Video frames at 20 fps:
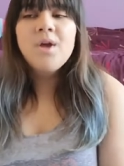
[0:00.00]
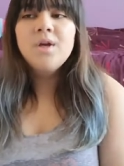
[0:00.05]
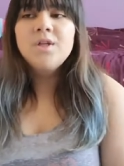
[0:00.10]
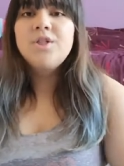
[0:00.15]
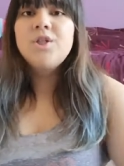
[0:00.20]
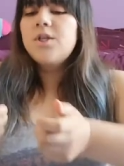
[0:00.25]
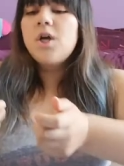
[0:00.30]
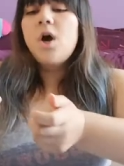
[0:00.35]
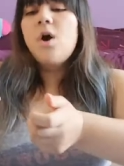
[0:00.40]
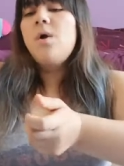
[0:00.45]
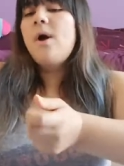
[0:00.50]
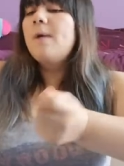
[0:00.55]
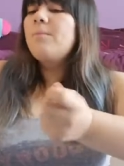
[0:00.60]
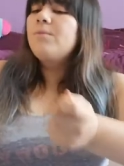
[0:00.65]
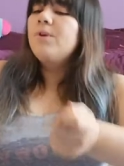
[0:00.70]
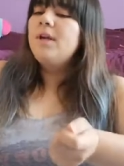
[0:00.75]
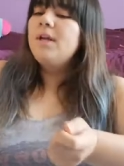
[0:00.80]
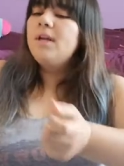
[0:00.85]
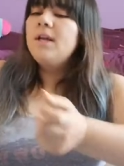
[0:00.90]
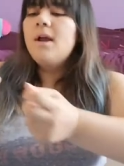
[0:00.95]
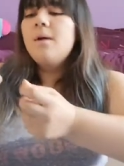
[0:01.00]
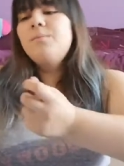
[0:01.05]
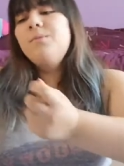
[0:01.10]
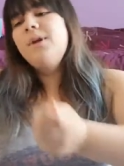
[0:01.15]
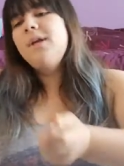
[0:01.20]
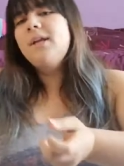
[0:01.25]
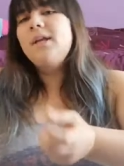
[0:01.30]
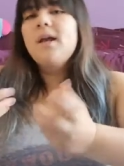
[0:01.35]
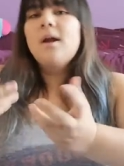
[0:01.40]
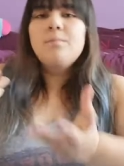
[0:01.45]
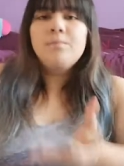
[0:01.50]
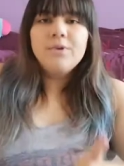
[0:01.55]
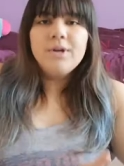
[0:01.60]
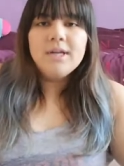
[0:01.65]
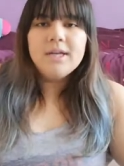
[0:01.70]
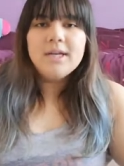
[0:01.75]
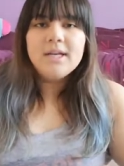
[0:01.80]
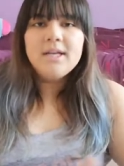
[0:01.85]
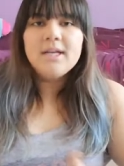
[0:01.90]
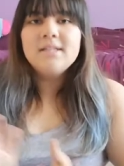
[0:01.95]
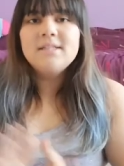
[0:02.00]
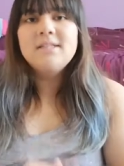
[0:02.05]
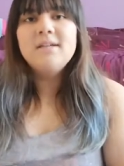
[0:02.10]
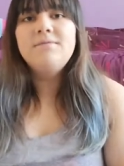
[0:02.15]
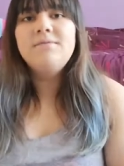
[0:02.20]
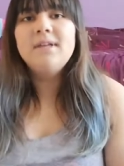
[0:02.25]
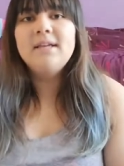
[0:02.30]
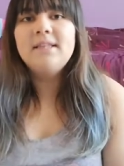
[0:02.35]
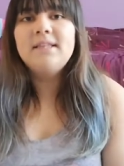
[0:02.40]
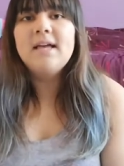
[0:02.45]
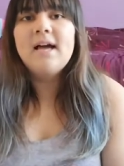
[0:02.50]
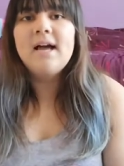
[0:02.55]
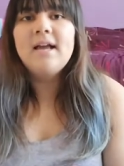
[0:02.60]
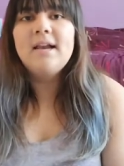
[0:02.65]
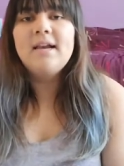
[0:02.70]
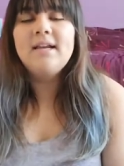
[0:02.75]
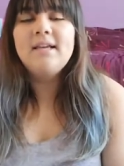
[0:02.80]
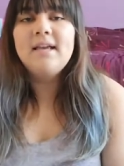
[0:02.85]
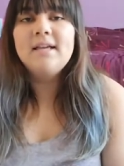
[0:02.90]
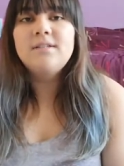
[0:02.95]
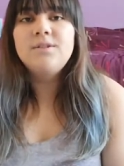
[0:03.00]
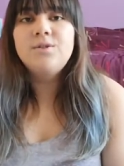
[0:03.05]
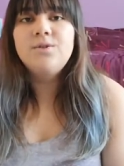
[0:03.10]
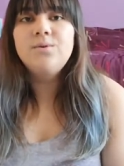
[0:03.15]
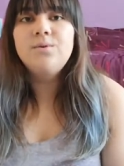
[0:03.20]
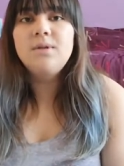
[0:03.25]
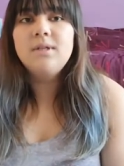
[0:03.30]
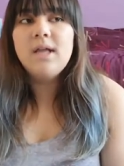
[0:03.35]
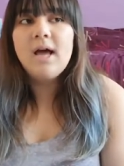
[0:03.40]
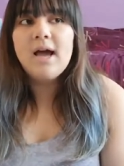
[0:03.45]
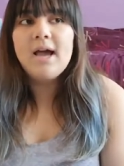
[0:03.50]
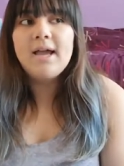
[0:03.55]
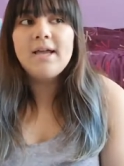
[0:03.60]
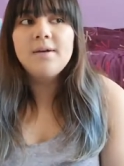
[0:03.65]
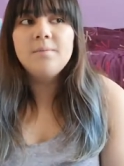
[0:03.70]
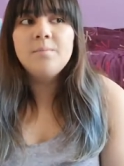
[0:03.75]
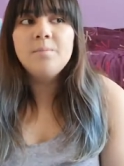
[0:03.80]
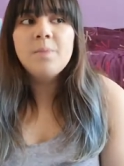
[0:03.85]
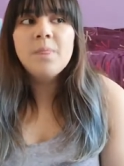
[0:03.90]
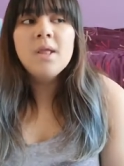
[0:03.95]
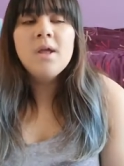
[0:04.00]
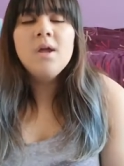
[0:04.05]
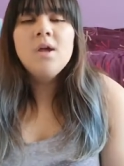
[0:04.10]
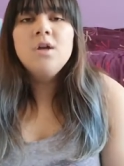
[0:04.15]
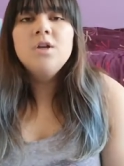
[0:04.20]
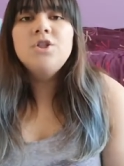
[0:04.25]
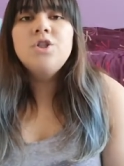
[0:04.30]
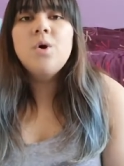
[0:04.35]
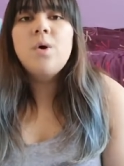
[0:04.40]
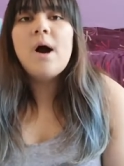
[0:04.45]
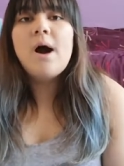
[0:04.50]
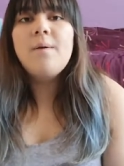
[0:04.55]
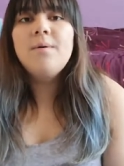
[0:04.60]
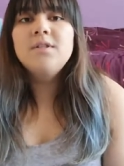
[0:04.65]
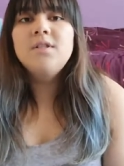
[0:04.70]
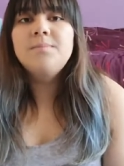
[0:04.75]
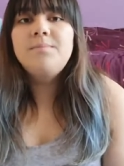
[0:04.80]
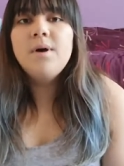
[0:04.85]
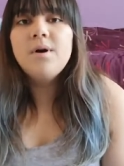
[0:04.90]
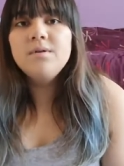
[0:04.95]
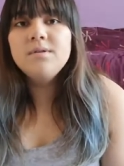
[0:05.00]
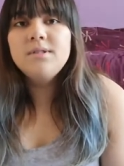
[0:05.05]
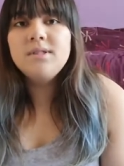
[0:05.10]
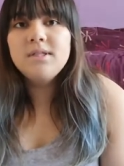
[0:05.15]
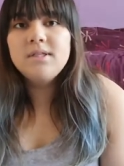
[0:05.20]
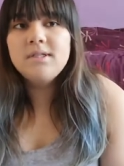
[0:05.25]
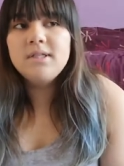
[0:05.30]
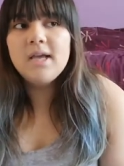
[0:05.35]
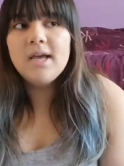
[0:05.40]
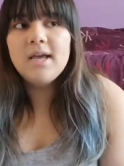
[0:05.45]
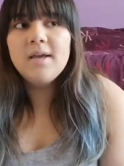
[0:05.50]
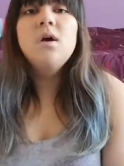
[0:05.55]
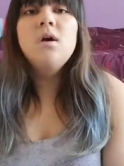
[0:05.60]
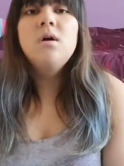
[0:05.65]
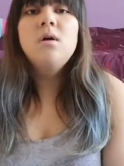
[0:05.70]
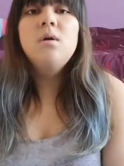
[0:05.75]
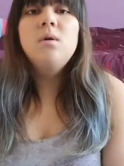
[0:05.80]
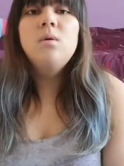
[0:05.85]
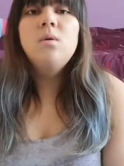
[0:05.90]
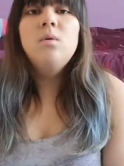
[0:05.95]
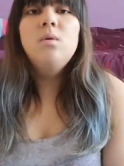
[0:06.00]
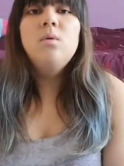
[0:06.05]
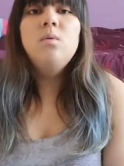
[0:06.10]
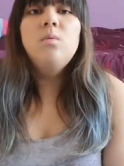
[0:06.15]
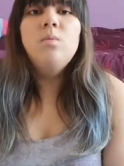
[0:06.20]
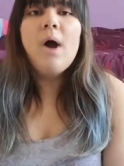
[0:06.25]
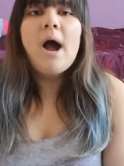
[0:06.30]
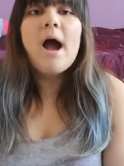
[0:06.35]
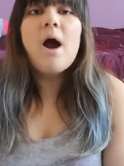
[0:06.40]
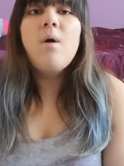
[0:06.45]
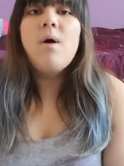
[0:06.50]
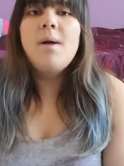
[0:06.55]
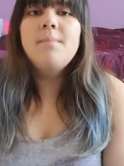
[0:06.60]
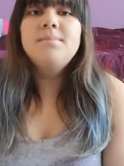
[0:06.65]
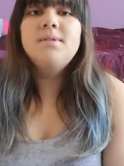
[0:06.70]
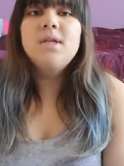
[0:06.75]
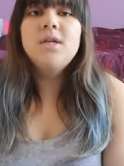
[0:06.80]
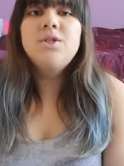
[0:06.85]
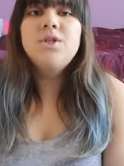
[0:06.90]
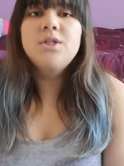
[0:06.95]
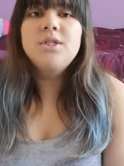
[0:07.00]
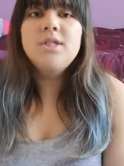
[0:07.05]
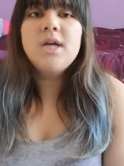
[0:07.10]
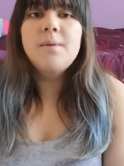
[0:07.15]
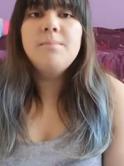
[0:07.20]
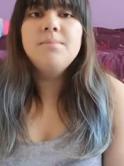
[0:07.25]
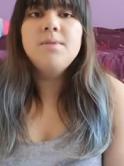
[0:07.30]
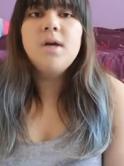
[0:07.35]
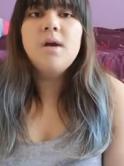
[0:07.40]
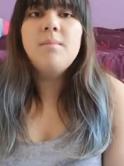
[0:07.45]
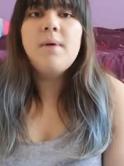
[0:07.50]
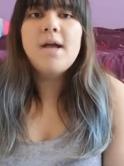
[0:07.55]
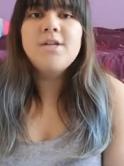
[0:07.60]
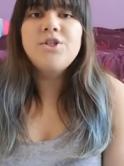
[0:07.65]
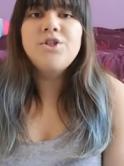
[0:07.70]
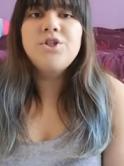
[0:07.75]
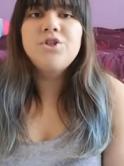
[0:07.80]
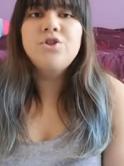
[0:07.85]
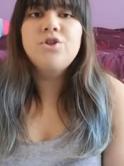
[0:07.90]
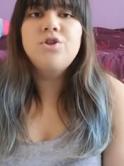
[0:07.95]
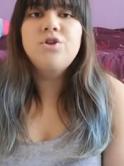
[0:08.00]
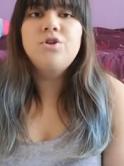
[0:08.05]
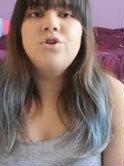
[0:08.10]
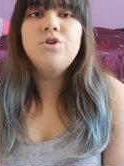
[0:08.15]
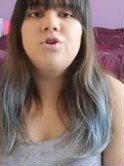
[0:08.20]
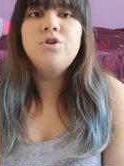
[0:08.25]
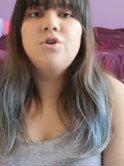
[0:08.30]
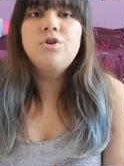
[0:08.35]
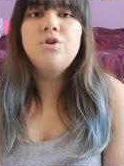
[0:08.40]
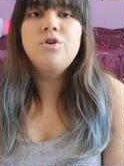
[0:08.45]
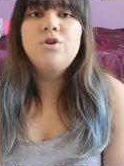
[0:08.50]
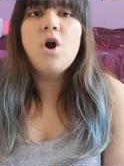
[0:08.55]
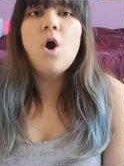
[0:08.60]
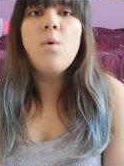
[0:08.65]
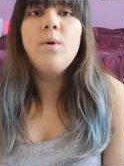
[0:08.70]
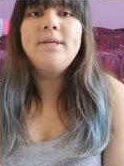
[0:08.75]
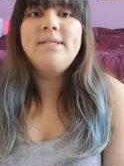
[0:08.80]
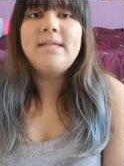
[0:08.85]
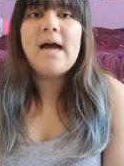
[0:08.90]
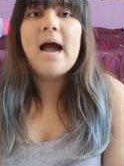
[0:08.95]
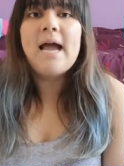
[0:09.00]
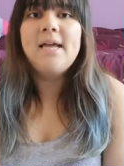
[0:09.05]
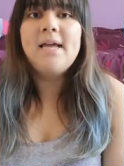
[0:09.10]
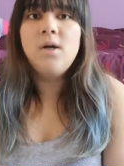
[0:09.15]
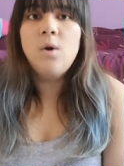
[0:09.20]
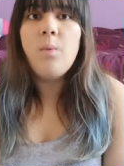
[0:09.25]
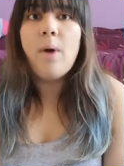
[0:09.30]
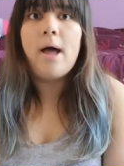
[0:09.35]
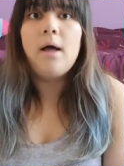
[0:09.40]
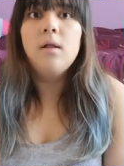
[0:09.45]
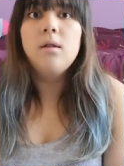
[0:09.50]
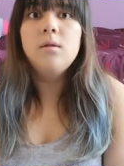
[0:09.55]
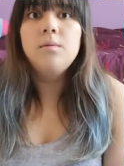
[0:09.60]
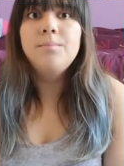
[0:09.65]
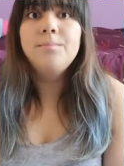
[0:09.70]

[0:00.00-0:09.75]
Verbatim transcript: So I'm reading, I'm reading, I'm reading and stuff like that, and it gets to a line. So I was supposed to say, wow, I'm such a dum-dum, I should just go and die in a well.